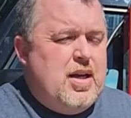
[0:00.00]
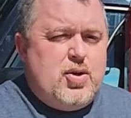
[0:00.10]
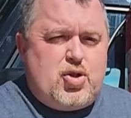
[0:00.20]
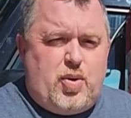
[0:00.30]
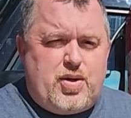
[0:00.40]

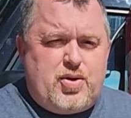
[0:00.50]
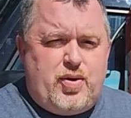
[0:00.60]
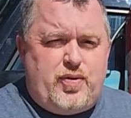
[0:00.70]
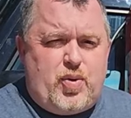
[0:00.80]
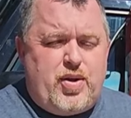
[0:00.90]
so on and so
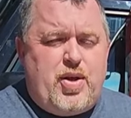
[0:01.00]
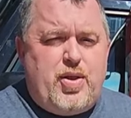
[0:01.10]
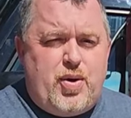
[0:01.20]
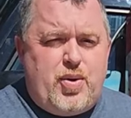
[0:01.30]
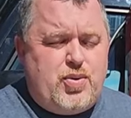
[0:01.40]
forth,
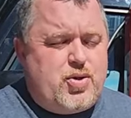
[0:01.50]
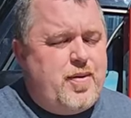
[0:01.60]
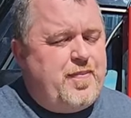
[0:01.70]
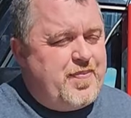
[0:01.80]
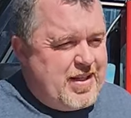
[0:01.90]

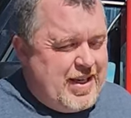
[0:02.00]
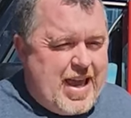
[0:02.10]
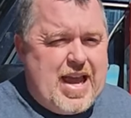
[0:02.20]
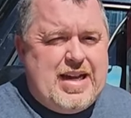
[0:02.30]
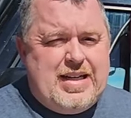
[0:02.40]
those
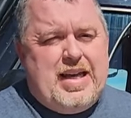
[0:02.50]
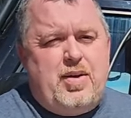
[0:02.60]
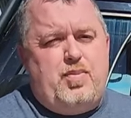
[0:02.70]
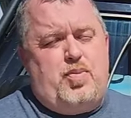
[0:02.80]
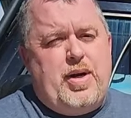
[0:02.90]
can
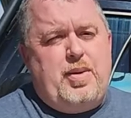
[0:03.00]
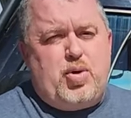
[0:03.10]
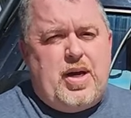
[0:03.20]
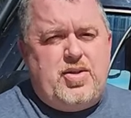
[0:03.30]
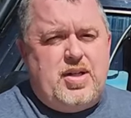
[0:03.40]
get pretty
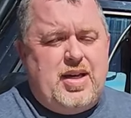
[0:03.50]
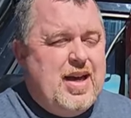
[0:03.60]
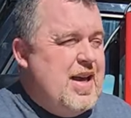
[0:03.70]
pricey.